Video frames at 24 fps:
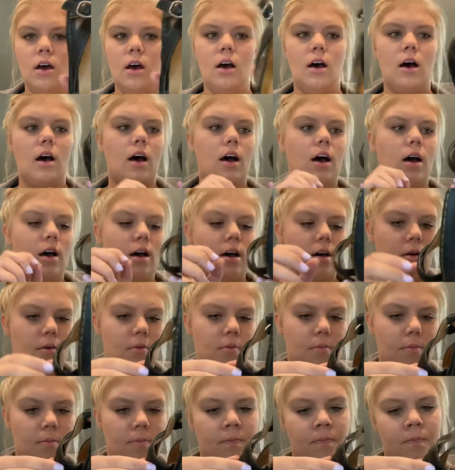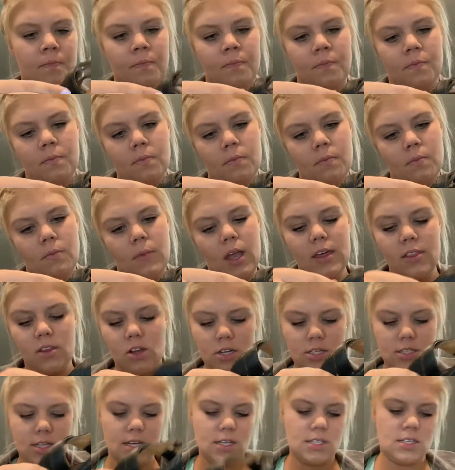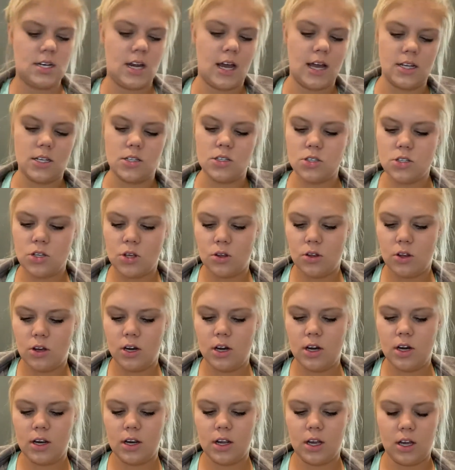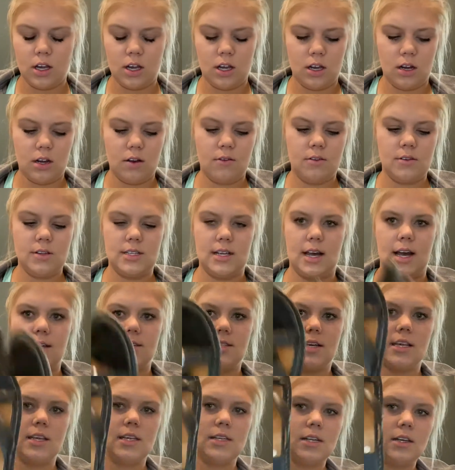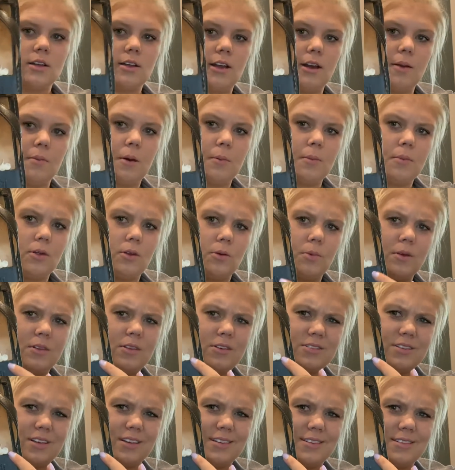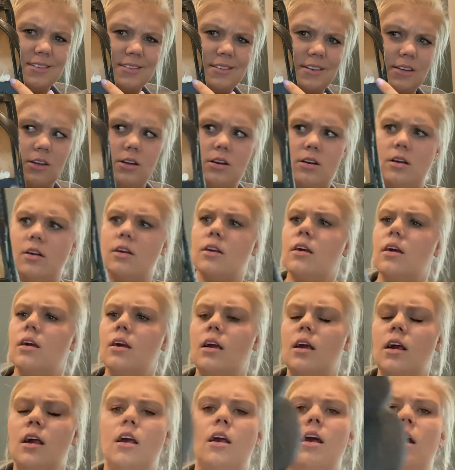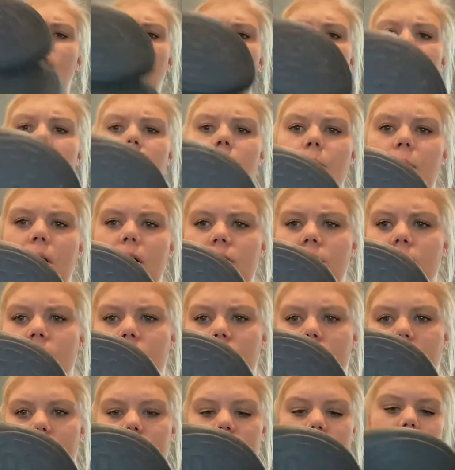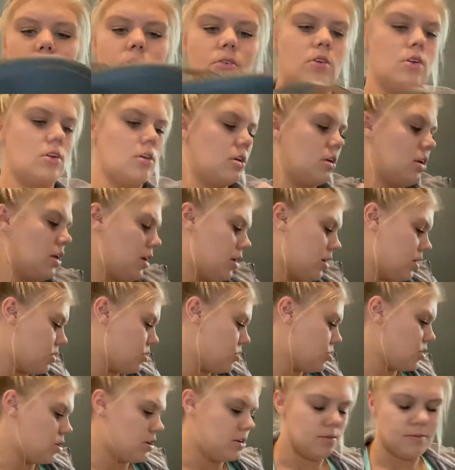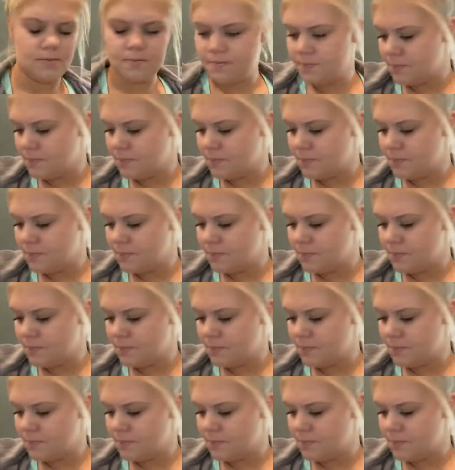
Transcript: And they're size 9, so they're a good size. I need to clean them up a little bit. There's like a sticker. But other than that, they're in really good condition.